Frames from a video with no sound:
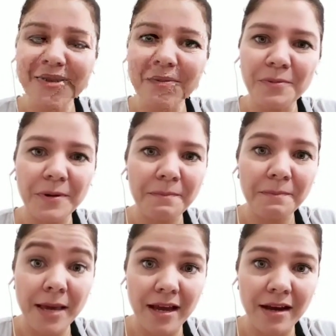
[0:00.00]
to
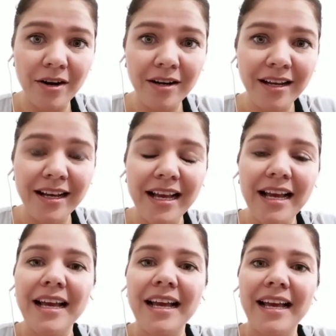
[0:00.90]
prepare
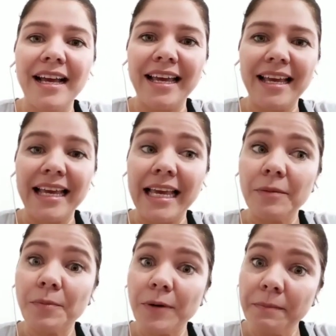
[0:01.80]

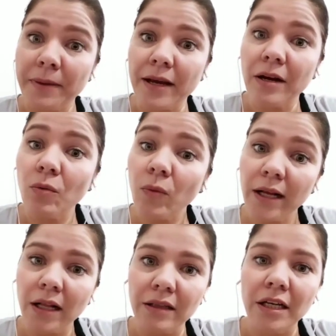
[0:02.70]
and prepare
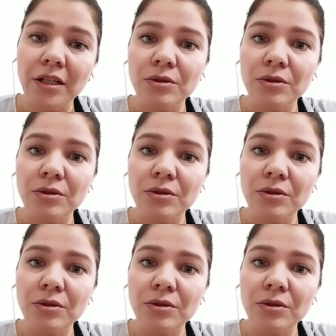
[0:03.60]
well.